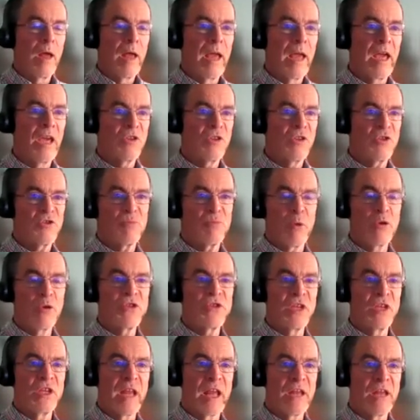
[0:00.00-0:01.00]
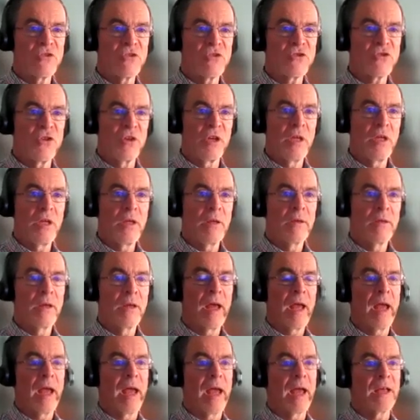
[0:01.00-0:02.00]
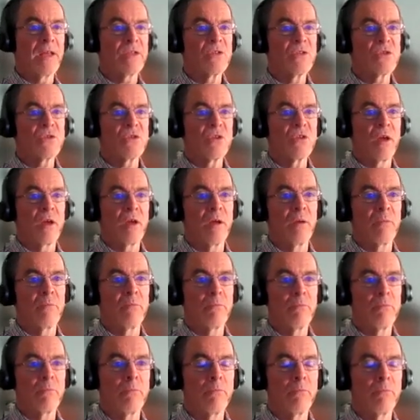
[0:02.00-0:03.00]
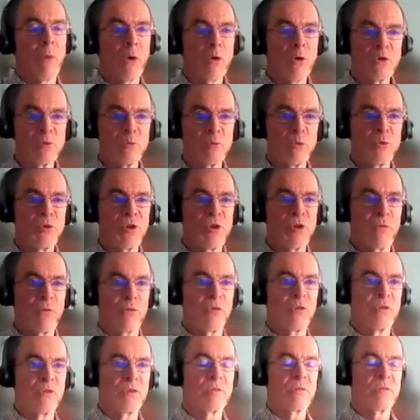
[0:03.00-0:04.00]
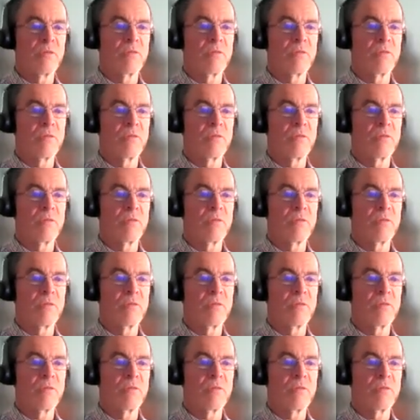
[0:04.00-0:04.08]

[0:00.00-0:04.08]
Each protein entry has multiple different